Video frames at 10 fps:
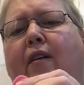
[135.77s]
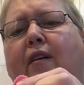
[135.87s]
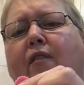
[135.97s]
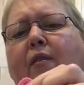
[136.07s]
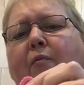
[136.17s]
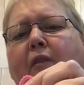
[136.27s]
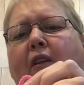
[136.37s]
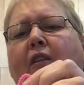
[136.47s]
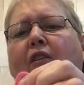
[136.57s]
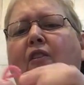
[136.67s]
something
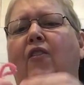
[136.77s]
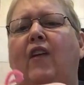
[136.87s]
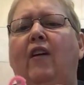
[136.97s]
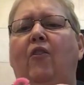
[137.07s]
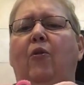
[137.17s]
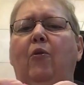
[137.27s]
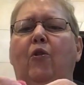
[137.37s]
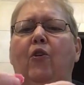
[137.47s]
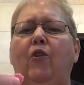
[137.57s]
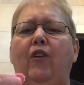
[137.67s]
that looks like a little
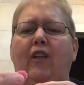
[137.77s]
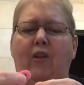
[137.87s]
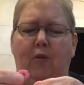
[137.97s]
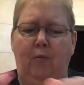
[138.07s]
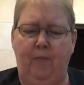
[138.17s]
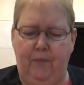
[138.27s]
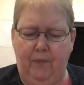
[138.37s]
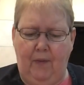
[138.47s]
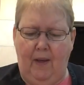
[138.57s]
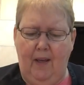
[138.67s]
curlicue.
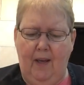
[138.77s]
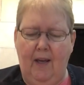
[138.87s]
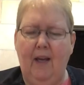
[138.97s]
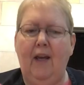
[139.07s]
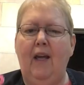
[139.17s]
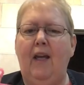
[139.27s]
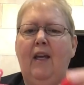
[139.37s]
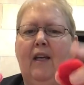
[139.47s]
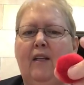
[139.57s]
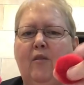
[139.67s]

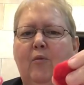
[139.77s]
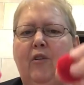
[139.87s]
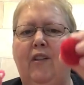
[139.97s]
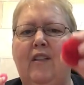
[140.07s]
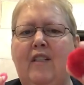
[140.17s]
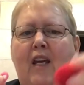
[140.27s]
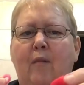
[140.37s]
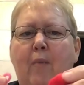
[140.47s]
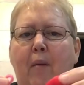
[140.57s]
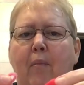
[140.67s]
And I'm going to take
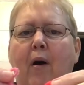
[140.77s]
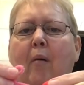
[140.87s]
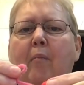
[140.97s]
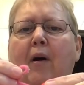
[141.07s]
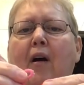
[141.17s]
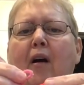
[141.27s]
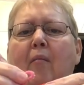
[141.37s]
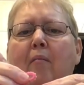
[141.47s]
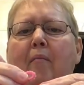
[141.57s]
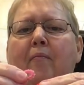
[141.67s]
my
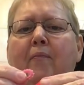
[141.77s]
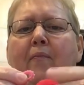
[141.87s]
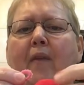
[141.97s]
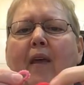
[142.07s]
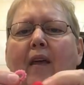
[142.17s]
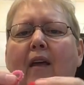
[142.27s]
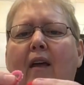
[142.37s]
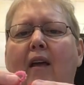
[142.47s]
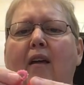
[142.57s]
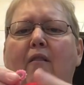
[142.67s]
pom-pom
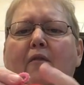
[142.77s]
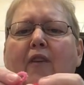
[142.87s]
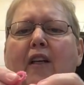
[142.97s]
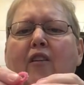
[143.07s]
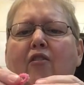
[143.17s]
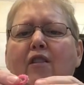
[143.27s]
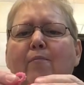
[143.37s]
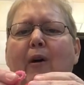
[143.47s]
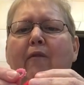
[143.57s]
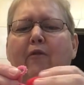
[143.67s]
and find a good
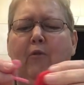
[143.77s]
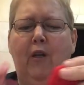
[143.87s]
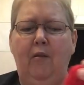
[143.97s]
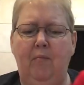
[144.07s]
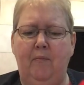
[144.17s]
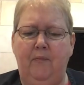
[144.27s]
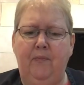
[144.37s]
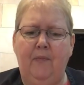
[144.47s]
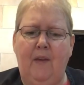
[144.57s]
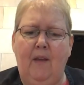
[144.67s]
spot for it.
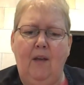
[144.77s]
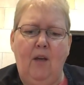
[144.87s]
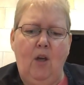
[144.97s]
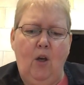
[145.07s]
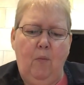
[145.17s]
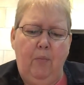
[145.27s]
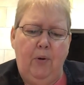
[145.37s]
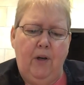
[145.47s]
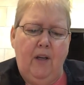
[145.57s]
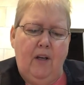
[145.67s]

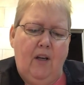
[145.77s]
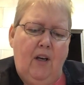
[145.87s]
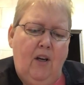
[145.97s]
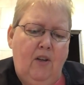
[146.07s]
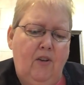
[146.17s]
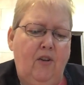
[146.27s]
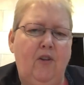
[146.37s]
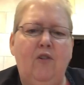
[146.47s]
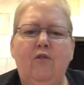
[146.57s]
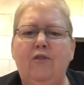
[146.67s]
Put a
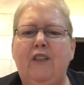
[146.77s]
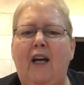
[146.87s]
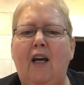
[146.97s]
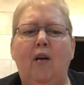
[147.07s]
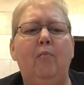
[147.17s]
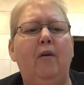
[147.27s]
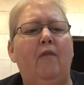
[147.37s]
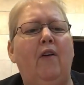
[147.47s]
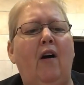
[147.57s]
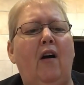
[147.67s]
little dab of
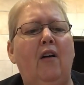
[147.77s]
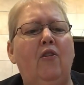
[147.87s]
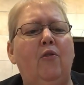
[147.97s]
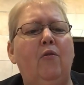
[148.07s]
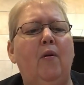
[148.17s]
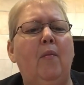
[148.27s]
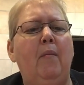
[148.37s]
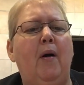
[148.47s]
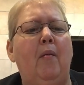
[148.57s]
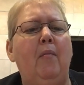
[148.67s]
hot glue on my
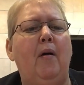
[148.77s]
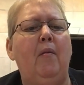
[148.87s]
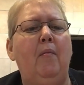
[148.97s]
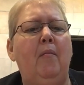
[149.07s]
pom-pom.